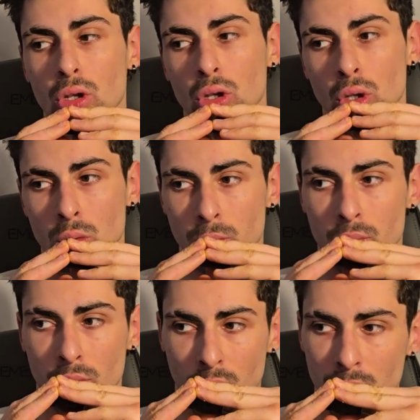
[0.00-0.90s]
You
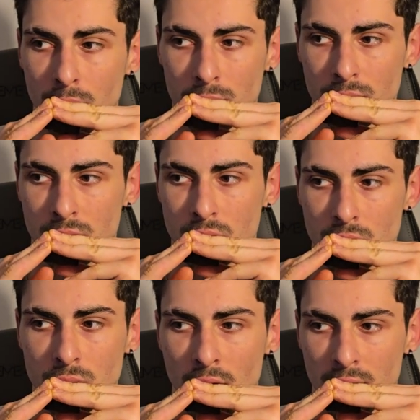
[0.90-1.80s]
probably
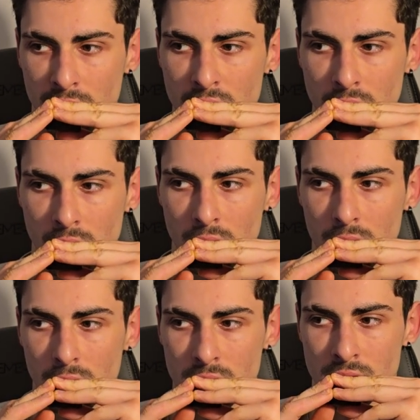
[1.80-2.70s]
do not need
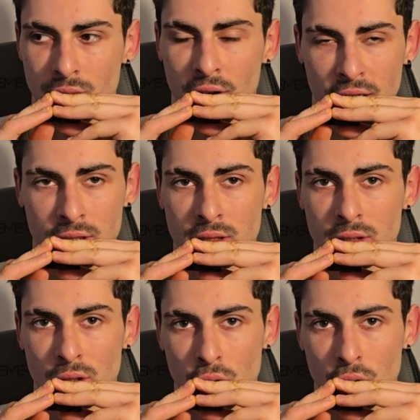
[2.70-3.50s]
this advice.